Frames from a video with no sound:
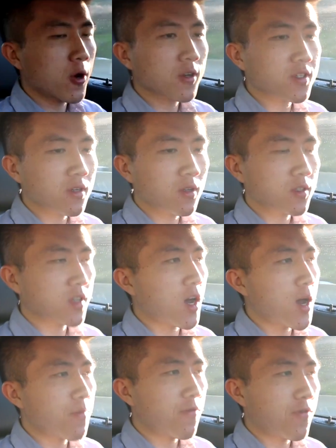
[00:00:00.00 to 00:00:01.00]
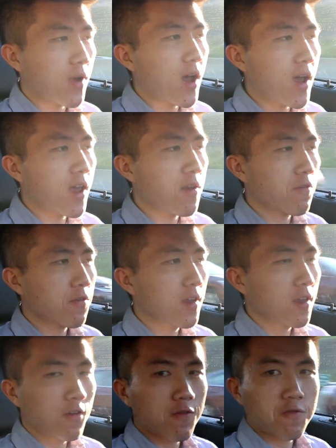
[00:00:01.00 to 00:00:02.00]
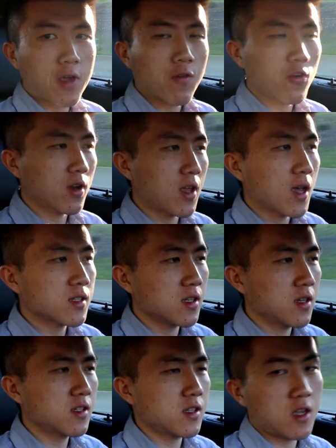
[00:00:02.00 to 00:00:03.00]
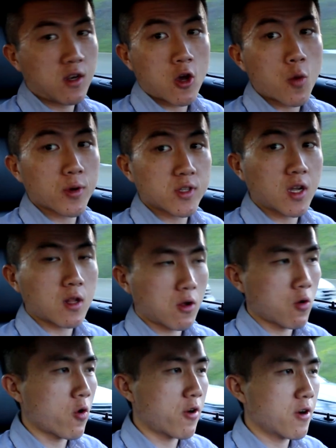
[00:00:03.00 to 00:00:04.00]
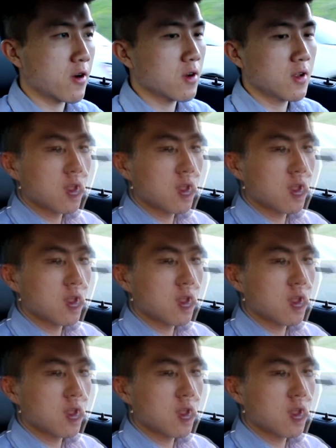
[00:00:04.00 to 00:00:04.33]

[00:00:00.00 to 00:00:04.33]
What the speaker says: personal top 5 favorite guesses in no particular order.